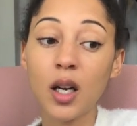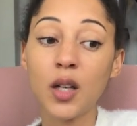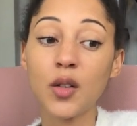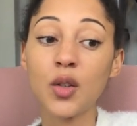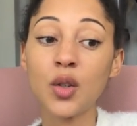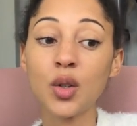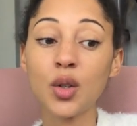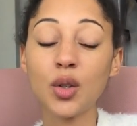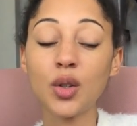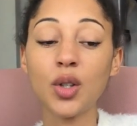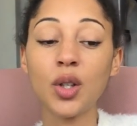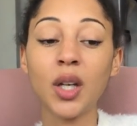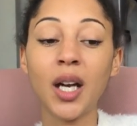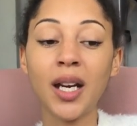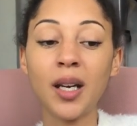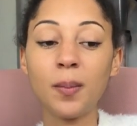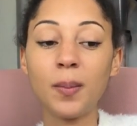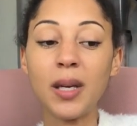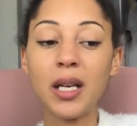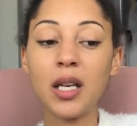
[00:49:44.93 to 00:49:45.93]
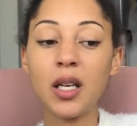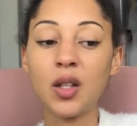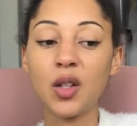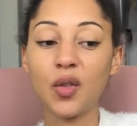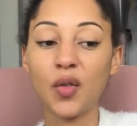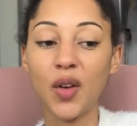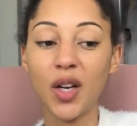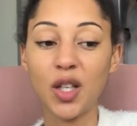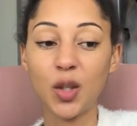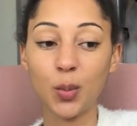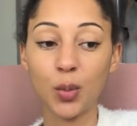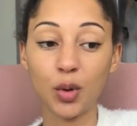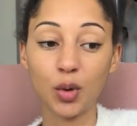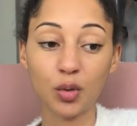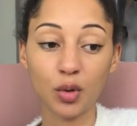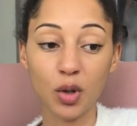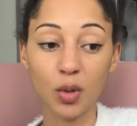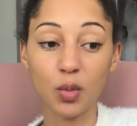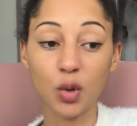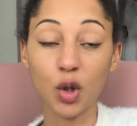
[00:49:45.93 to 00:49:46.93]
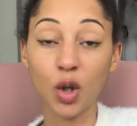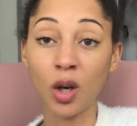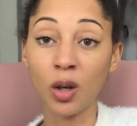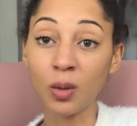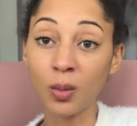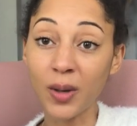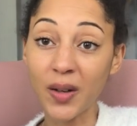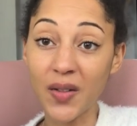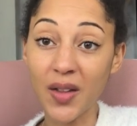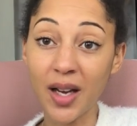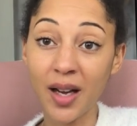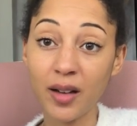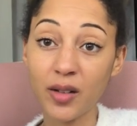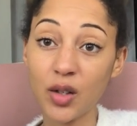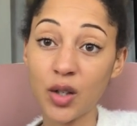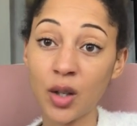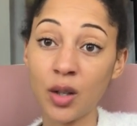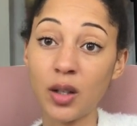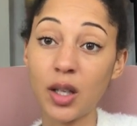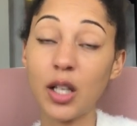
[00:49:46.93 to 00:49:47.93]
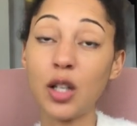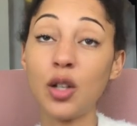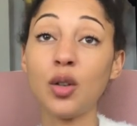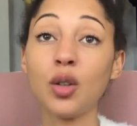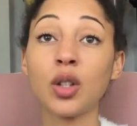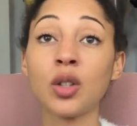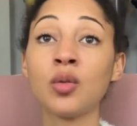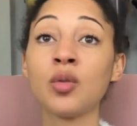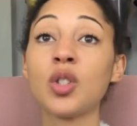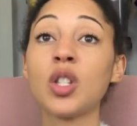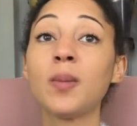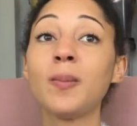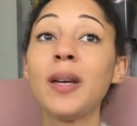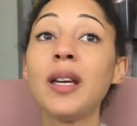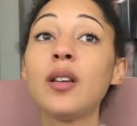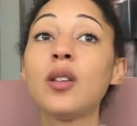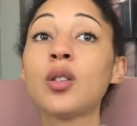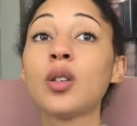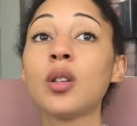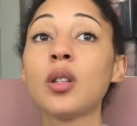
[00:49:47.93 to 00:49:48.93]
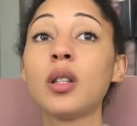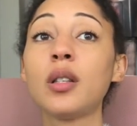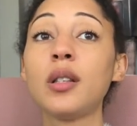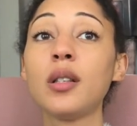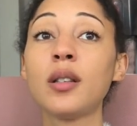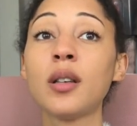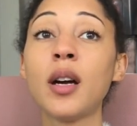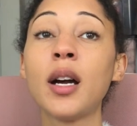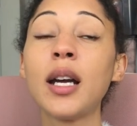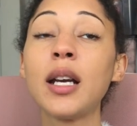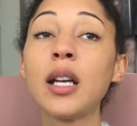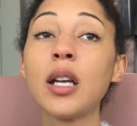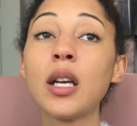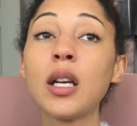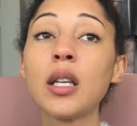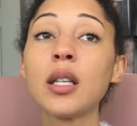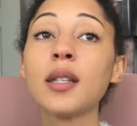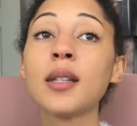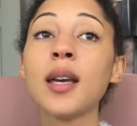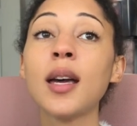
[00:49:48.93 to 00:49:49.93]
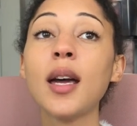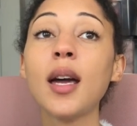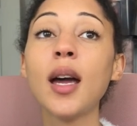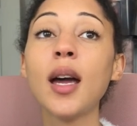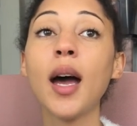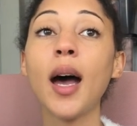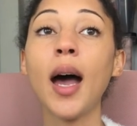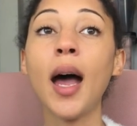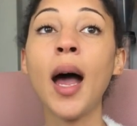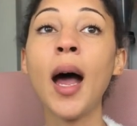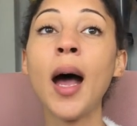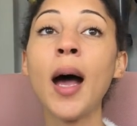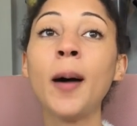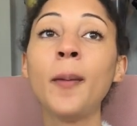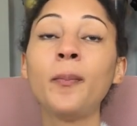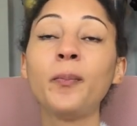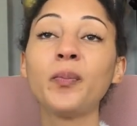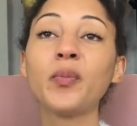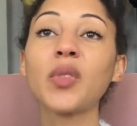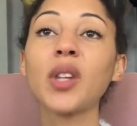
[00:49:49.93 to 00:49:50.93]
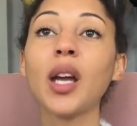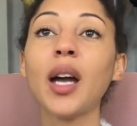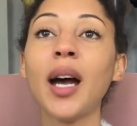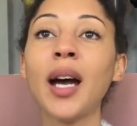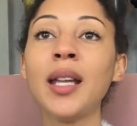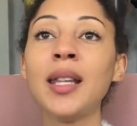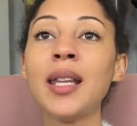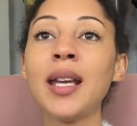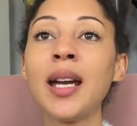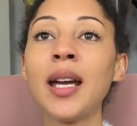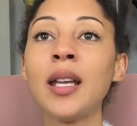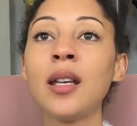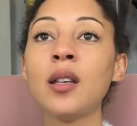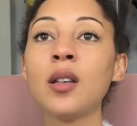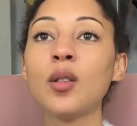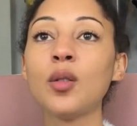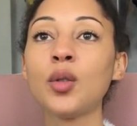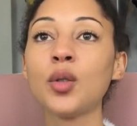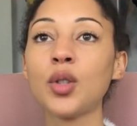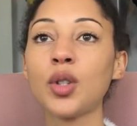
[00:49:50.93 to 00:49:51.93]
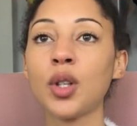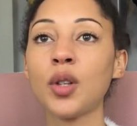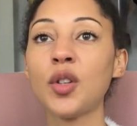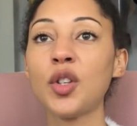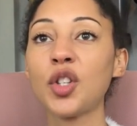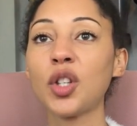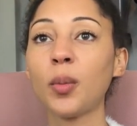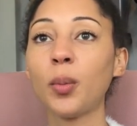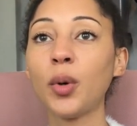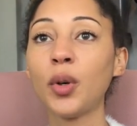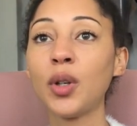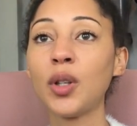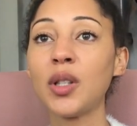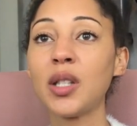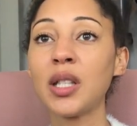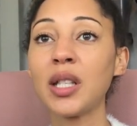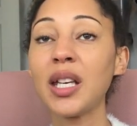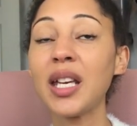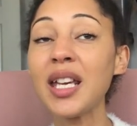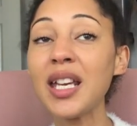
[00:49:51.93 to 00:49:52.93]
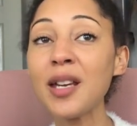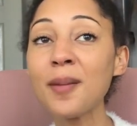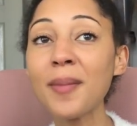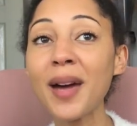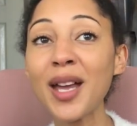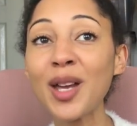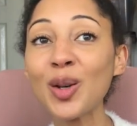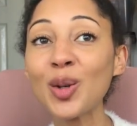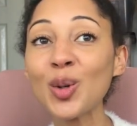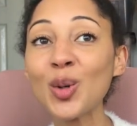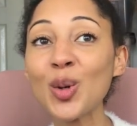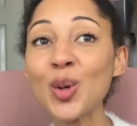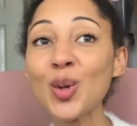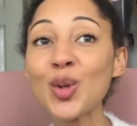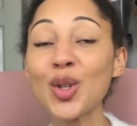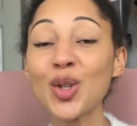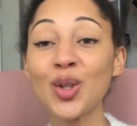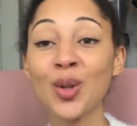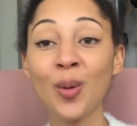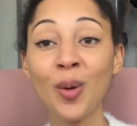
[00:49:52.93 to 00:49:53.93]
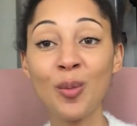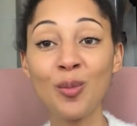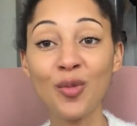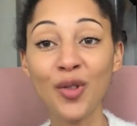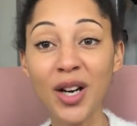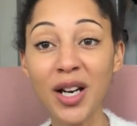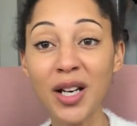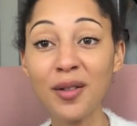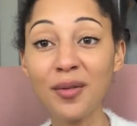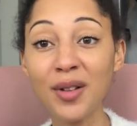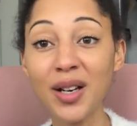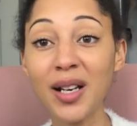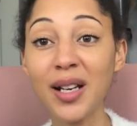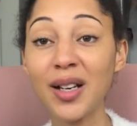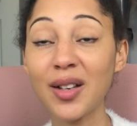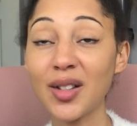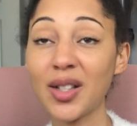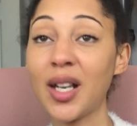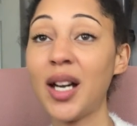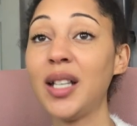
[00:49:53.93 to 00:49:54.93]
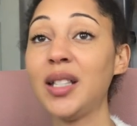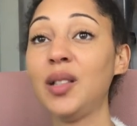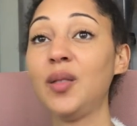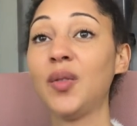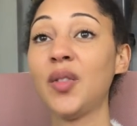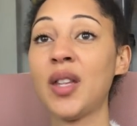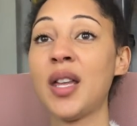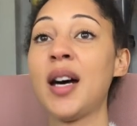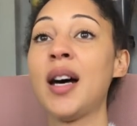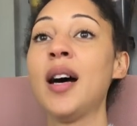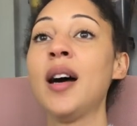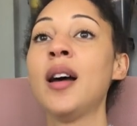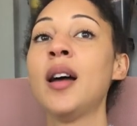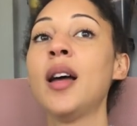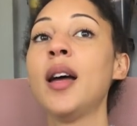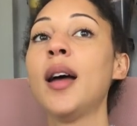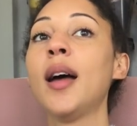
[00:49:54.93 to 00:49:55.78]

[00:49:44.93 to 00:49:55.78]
There's also going to be the Facebook group to go with it so that you can speak to other designers, um, and then also the supporting emails. So I'm really, really excited for that.